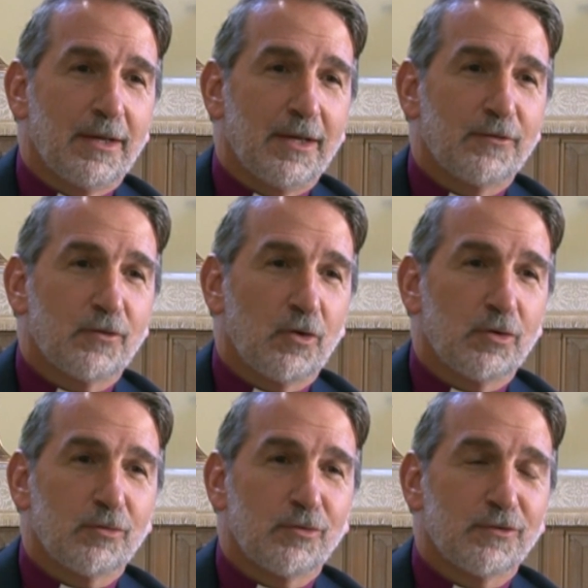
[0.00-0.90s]
And so
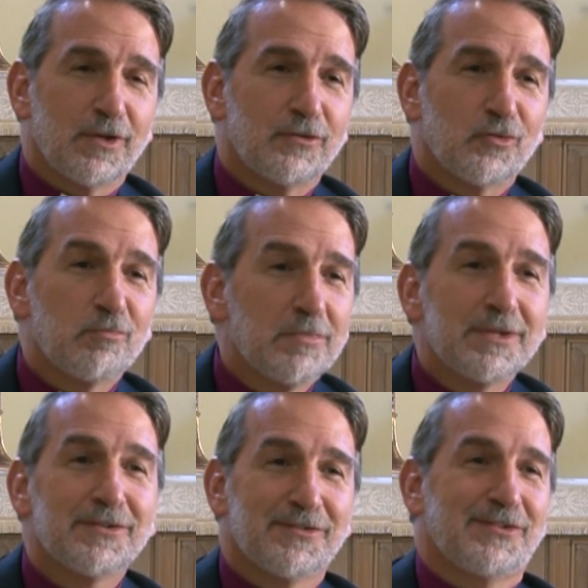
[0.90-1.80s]
it was a
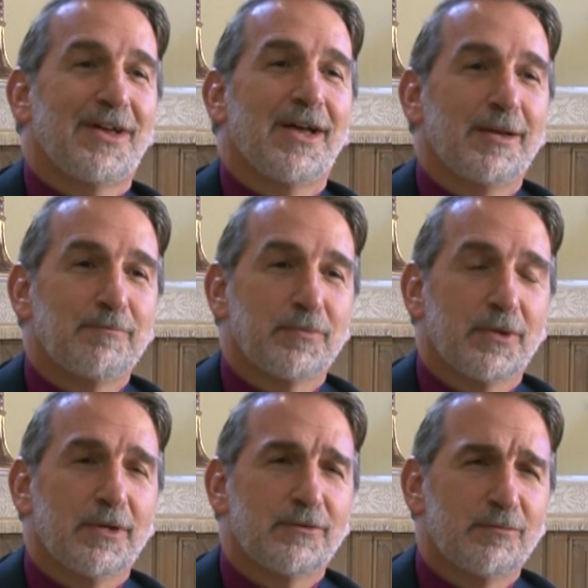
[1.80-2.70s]
tremendous time
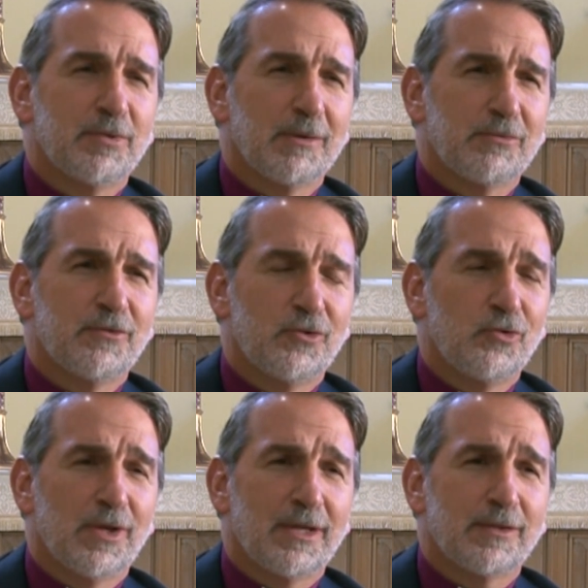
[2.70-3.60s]
to be able to
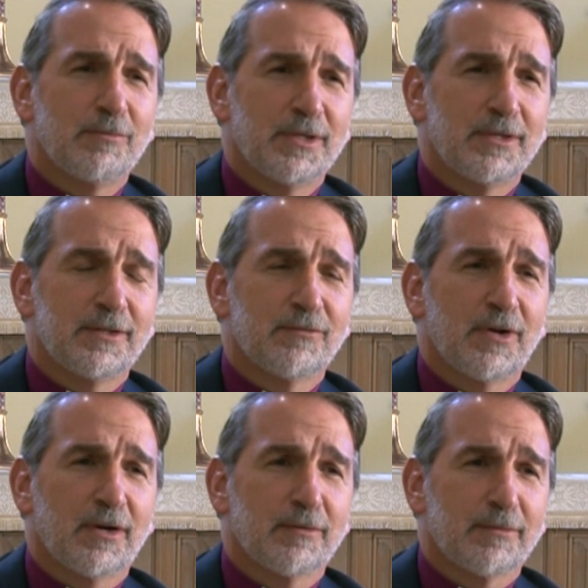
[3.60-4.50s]
do that at the beginning of
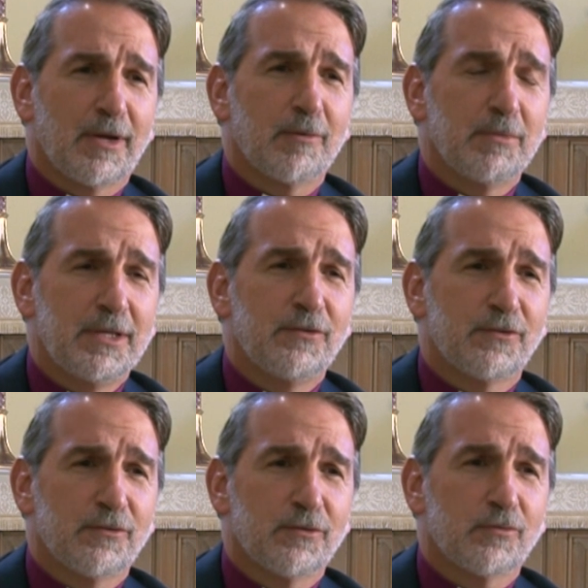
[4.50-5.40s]
our
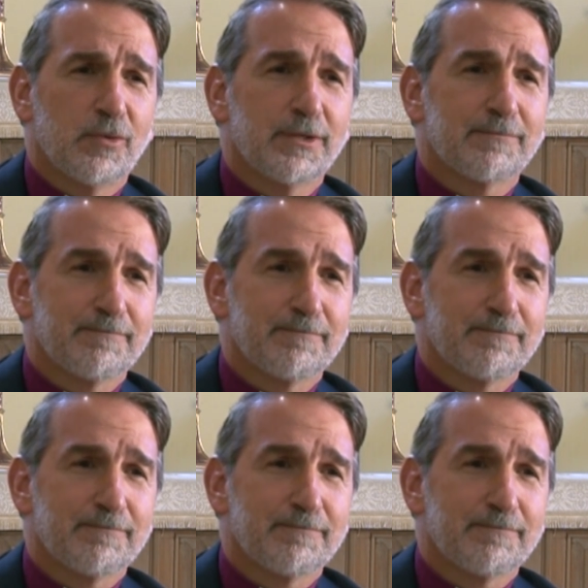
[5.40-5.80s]
meetings here this week.